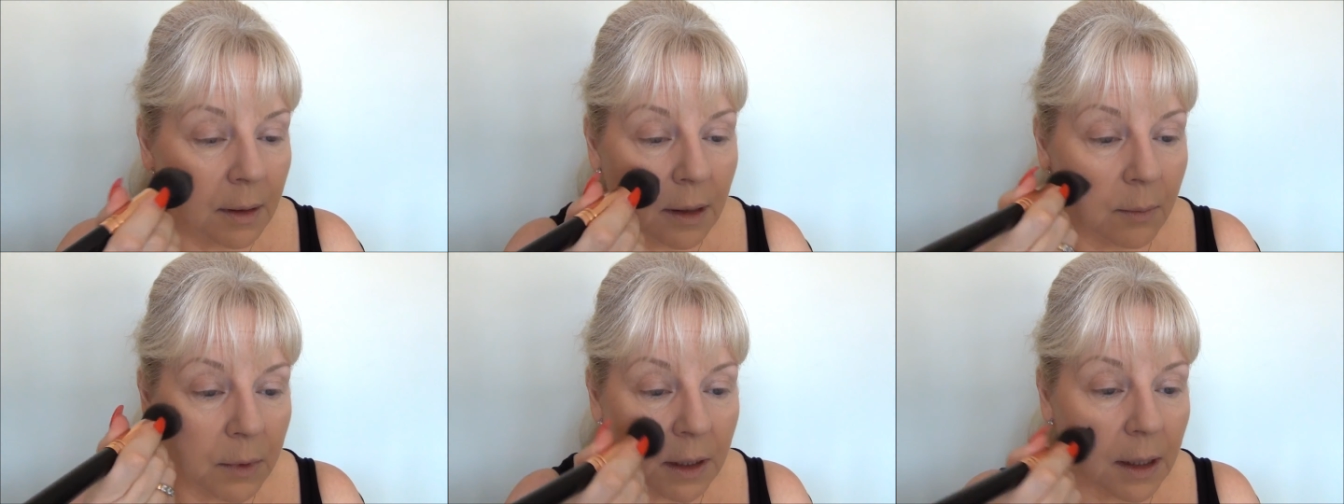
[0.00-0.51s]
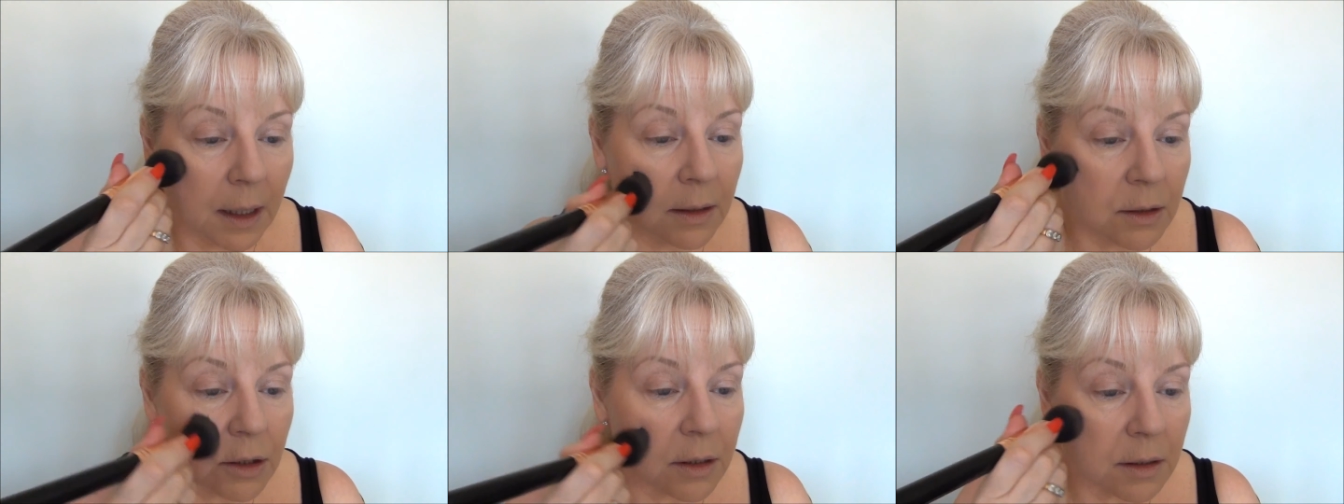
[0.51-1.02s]
And we
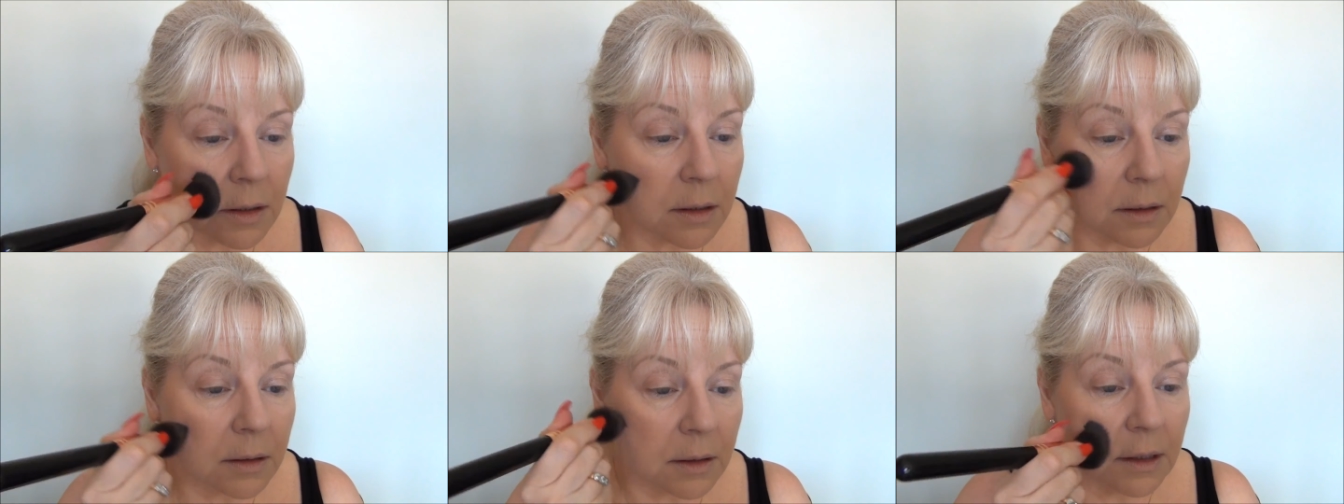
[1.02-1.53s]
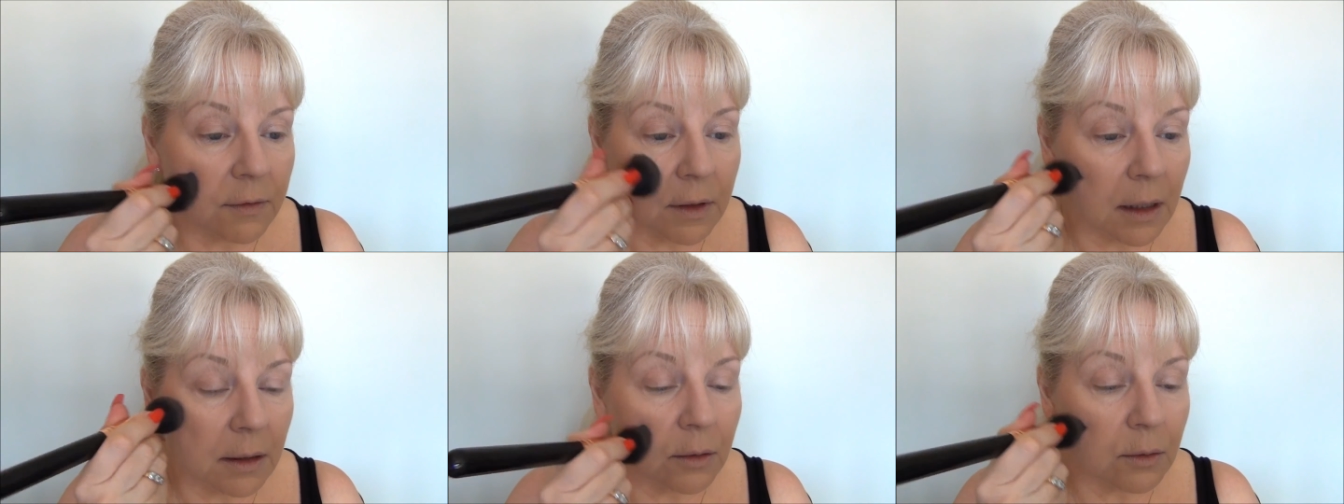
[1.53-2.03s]
can just give
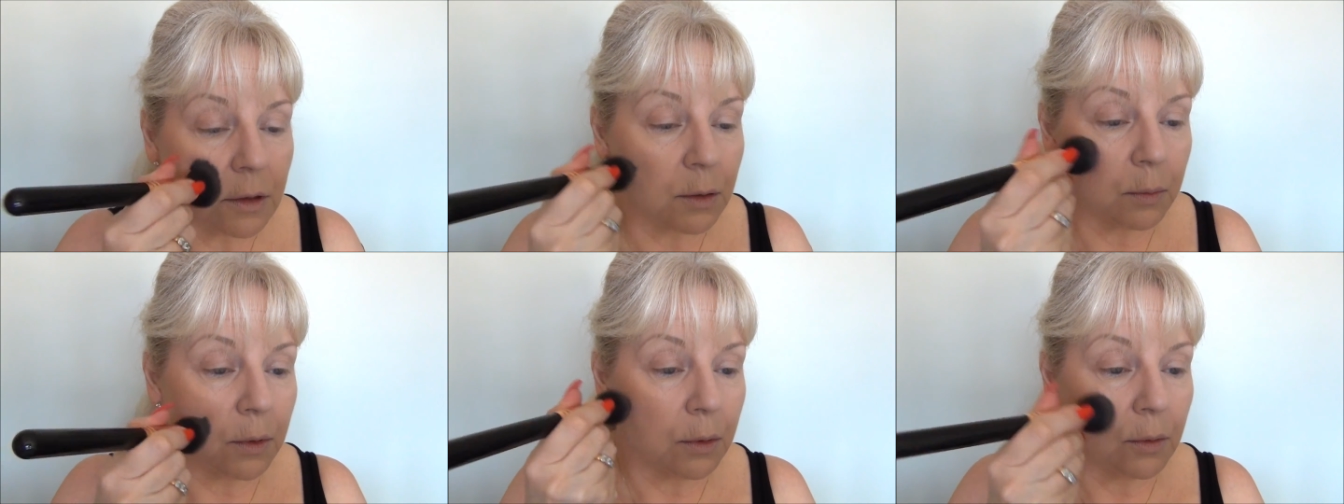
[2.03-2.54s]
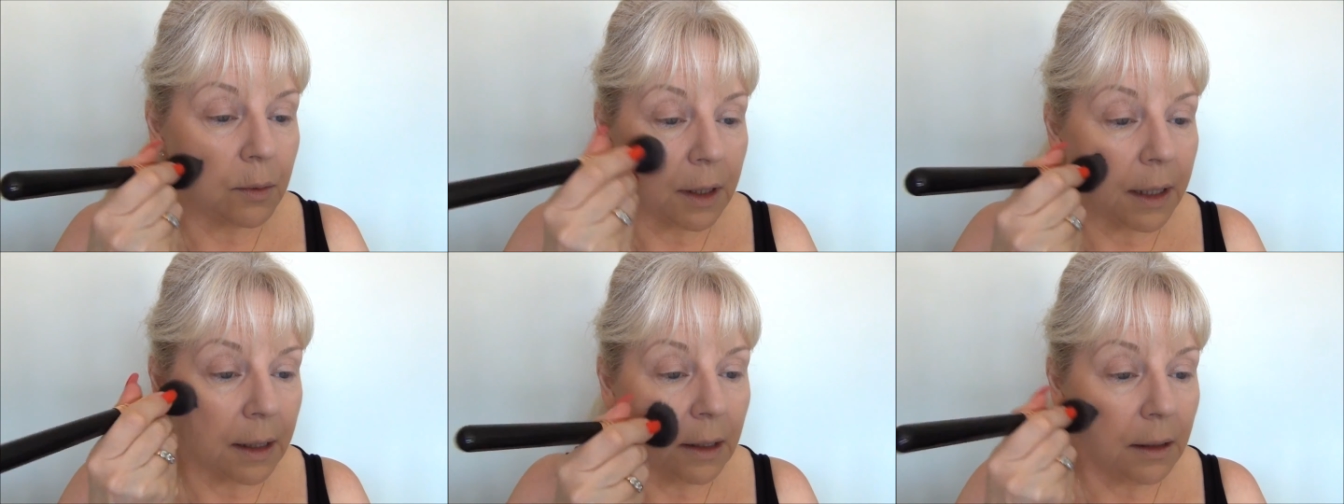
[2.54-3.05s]
that little swirl
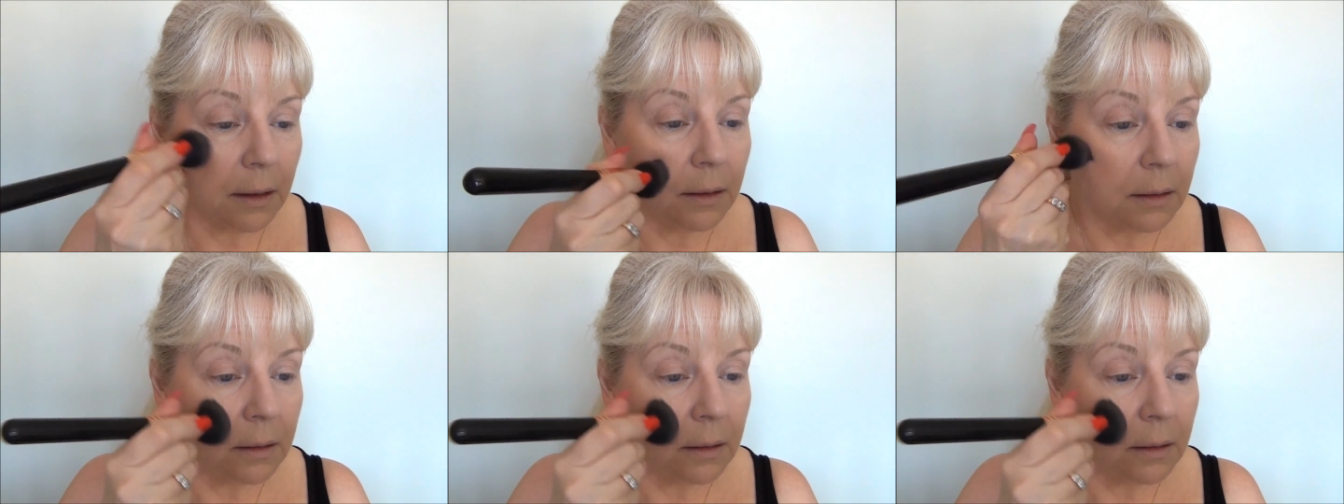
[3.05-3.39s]
there.